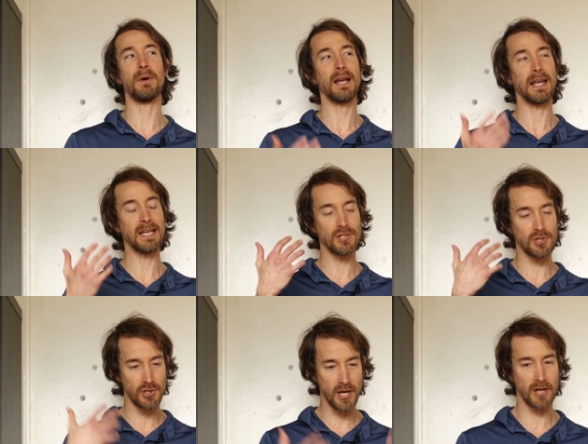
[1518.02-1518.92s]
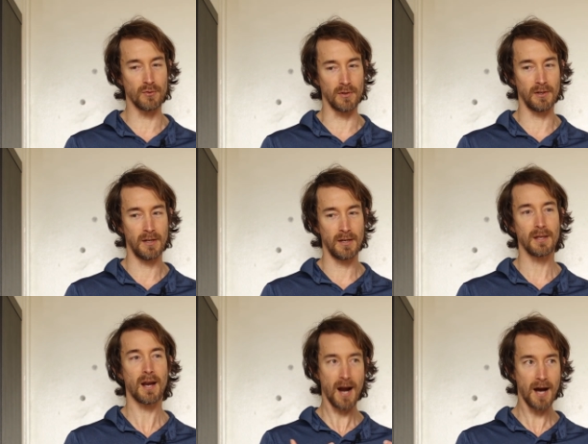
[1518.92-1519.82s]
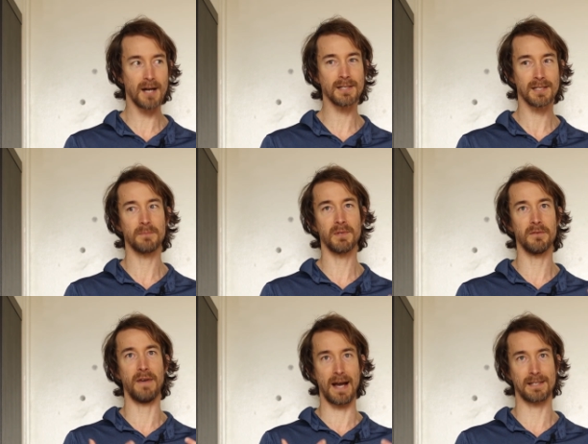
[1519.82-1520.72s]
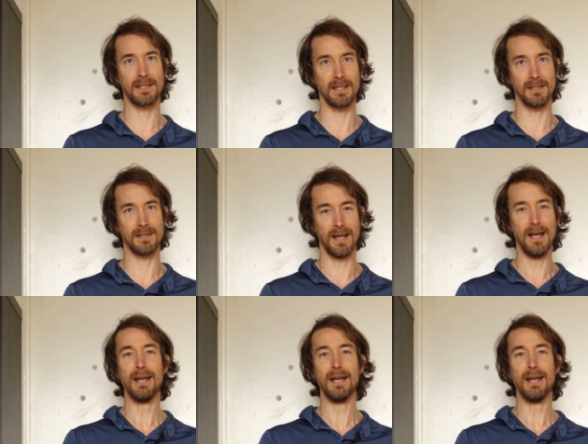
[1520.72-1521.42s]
but in general, the concept of vaccines